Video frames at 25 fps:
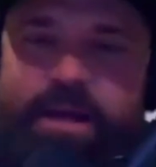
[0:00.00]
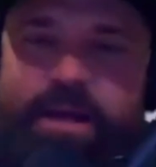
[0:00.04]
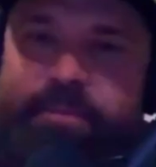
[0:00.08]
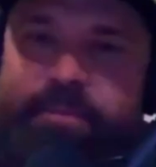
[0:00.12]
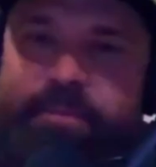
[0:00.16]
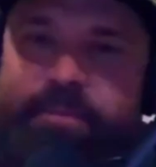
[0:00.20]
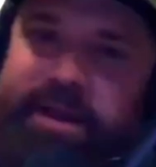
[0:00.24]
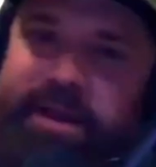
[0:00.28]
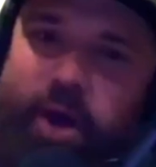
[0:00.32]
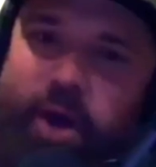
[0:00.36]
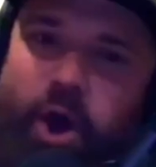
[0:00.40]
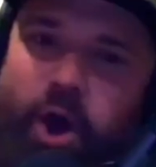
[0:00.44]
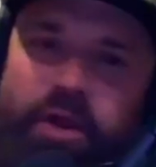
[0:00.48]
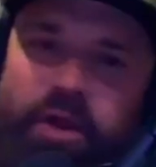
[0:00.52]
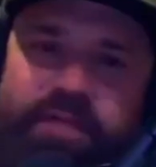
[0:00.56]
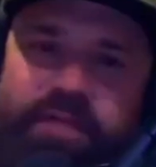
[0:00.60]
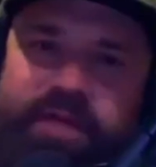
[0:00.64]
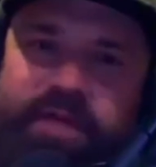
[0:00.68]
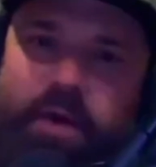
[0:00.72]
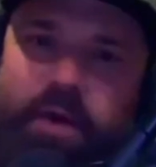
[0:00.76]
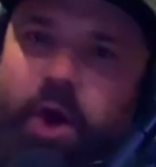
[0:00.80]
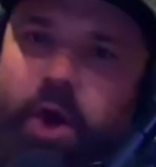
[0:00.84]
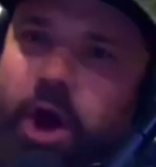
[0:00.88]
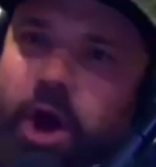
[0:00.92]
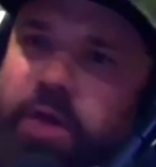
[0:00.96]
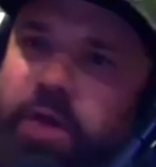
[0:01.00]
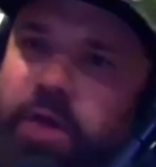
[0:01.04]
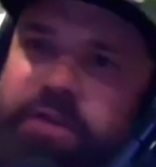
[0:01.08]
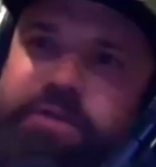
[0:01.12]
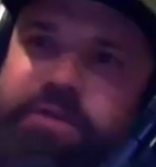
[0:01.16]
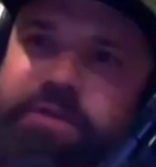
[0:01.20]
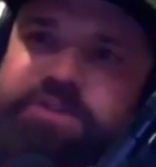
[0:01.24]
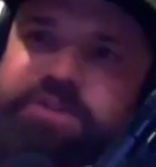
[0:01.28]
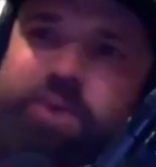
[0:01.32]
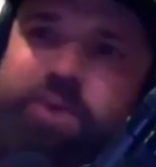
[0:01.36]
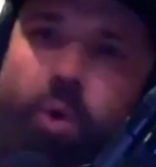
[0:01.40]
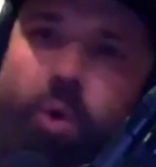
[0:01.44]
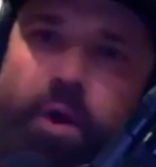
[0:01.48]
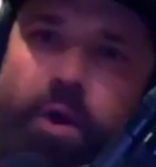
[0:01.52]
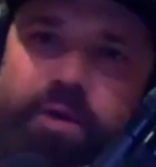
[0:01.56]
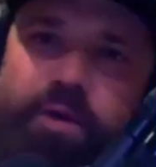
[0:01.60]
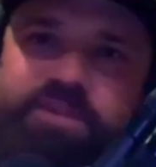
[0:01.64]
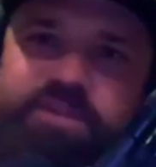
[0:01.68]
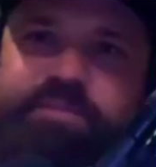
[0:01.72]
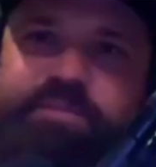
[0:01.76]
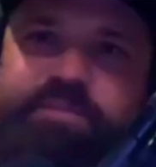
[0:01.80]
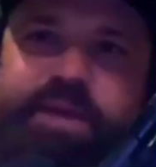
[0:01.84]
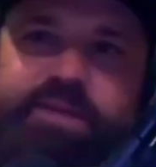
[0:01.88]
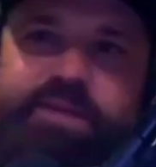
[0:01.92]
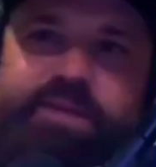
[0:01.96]
But all of those
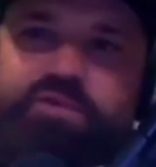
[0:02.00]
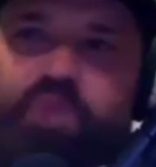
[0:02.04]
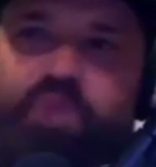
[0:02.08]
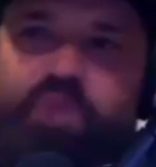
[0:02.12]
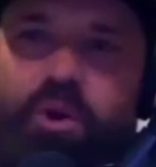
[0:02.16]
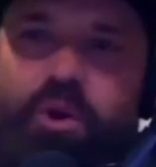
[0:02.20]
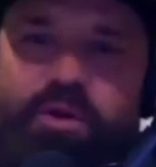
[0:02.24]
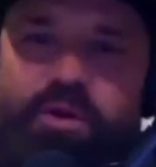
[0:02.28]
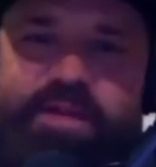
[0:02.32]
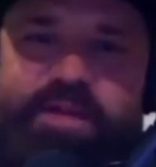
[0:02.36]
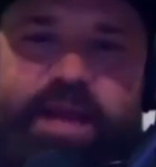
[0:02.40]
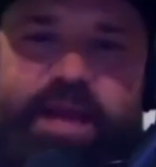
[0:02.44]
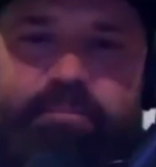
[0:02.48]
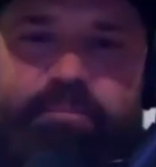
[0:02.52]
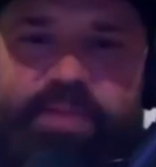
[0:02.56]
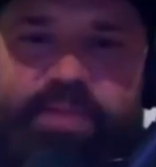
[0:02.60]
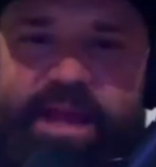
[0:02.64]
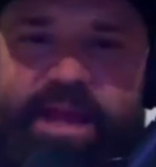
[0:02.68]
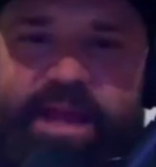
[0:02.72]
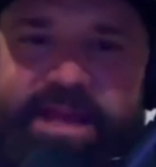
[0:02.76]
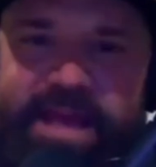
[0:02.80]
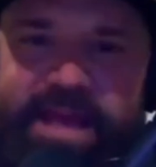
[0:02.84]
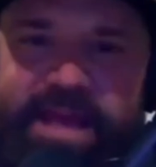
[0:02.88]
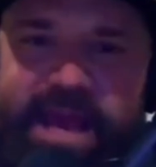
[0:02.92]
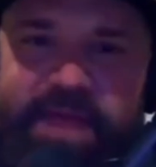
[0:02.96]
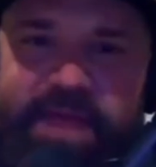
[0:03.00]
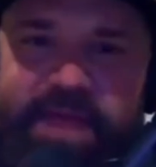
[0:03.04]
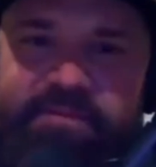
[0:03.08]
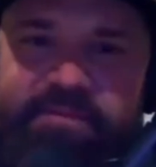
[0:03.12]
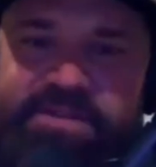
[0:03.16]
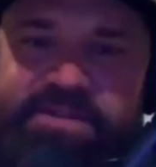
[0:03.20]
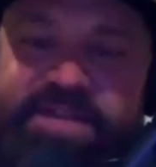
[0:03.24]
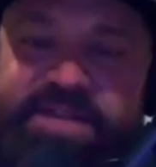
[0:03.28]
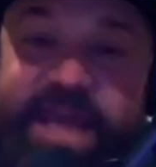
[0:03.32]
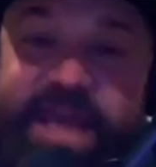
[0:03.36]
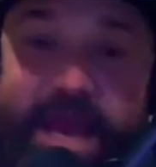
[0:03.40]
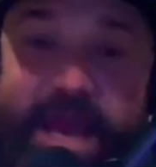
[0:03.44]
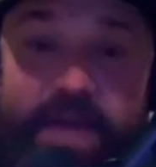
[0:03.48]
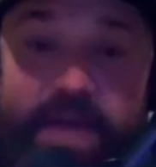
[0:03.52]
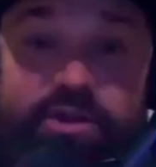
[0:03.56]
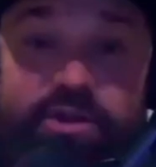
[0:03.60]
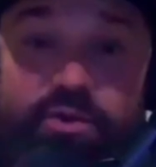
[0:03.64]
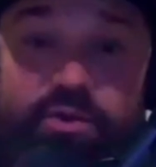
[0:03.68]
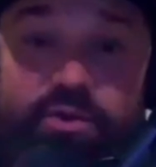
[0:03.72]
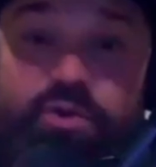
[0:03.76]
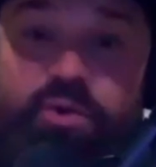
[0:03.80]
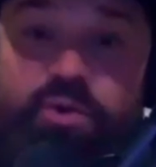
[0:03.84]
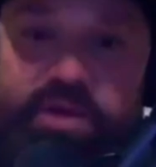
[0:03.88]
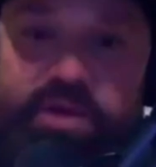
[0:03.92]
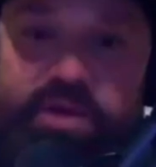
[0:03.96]
oils being thrown at that blank canvas, can
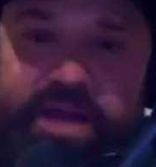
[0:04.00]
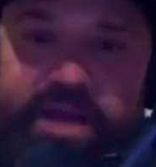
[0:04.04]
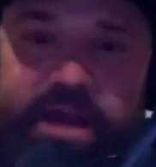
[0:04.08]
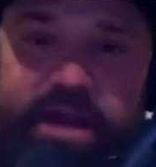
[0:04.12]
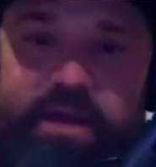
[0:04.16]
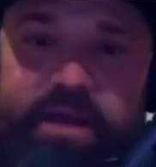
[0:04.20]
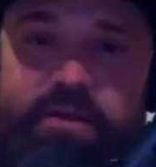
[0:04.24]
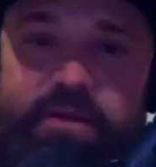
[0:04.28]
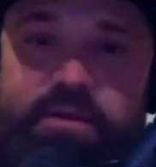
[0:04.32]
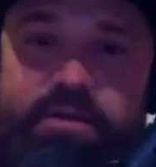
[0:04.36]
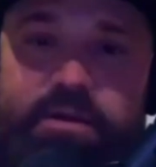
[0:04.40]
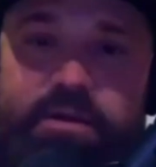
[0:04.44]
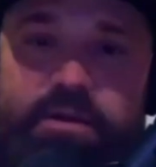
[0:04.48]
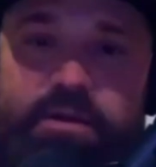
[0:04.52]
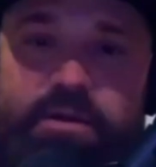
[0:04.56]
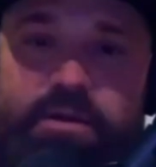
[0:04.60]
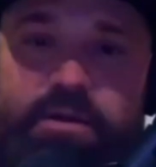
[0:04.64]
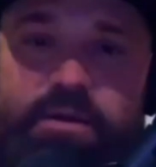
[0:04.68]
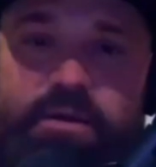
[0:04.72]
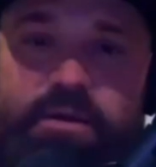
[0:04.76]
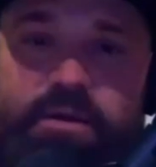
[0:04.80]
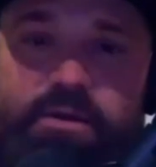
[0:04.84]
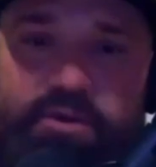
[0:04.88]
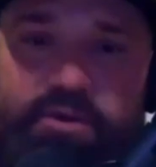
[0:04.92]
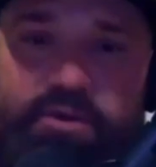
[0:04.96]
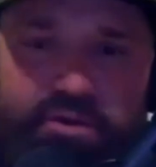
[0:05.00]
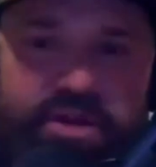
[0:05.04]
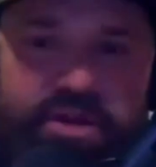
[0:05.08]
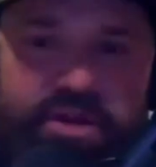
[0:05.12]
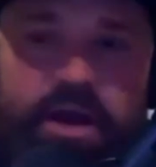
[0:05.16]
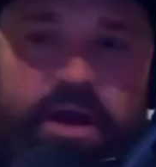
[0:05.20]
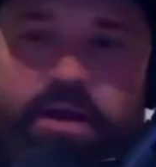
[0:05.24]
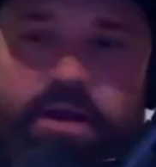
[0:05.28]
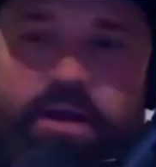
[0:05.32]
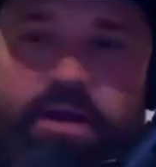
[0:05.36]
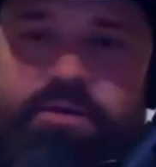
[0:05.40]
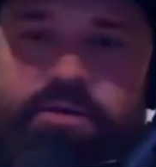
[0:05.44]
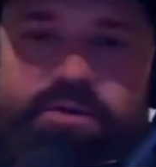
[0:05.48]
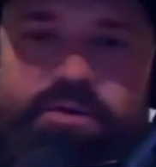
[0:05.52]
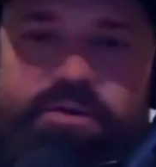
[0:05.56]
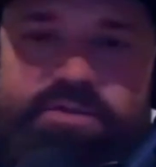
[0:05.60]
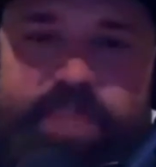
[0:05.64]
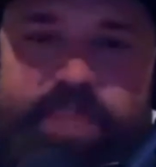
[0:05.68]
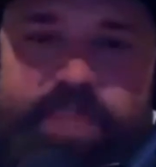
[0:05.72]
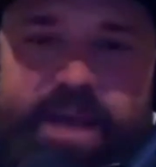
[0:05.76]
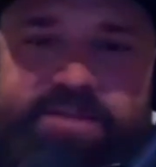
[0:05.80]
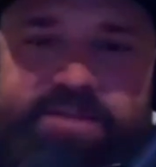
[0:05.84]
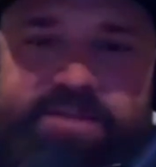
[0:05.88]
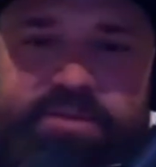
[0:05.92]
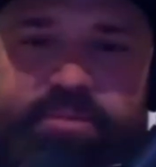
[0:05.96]
you create your duck and goose
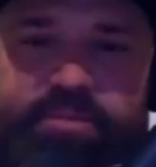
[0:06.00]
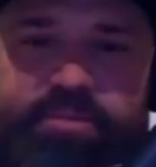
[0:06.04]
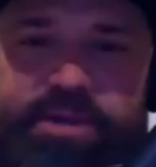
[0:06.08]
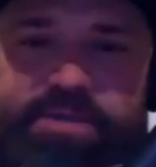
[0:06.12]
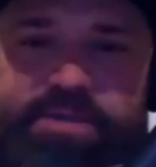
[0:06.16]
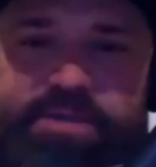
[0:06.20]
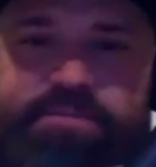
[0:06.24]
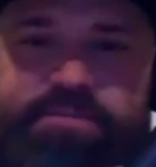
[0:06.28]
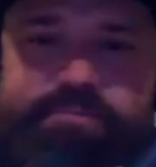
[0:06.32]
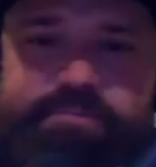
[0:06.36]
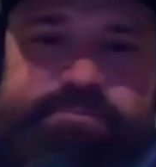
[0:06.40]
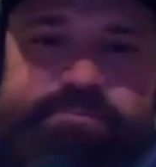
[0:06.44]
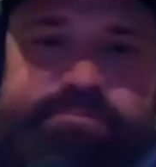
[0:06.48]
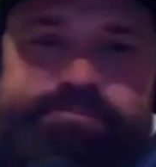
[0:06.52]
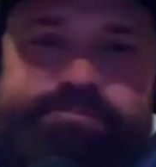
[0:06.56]
masterpiece?